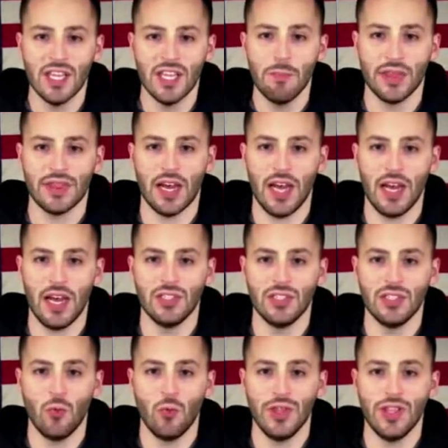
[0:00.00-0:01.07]
sympathize
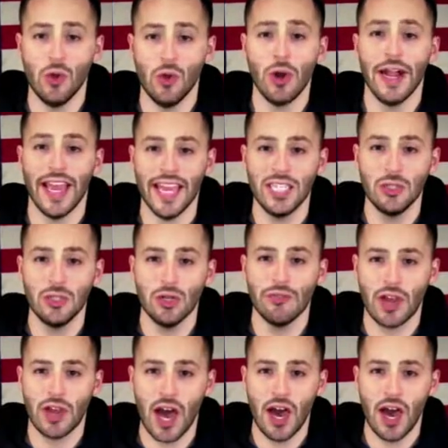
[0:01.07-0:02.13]
with your hatred
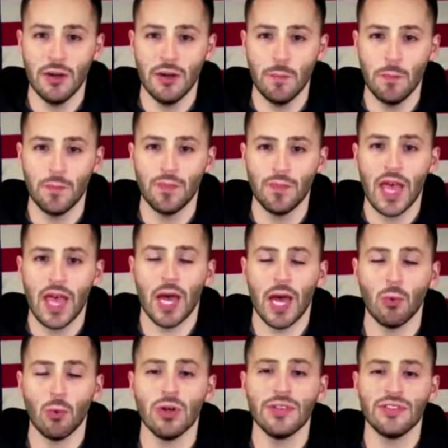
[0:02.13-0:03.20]
of God
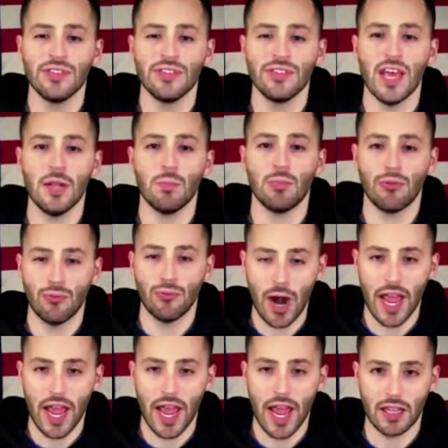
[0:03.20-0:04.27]
and will instead
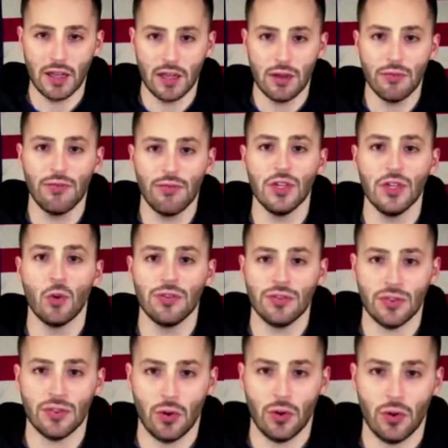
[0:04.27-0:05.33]
pray for your
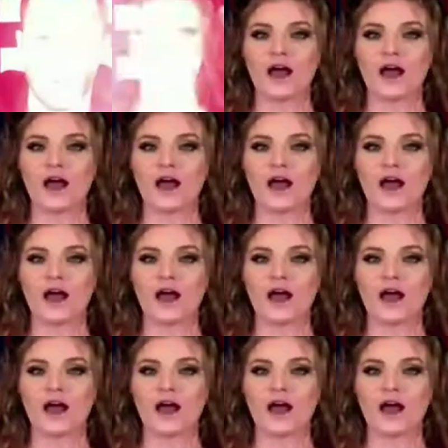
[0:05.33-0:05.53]
soul.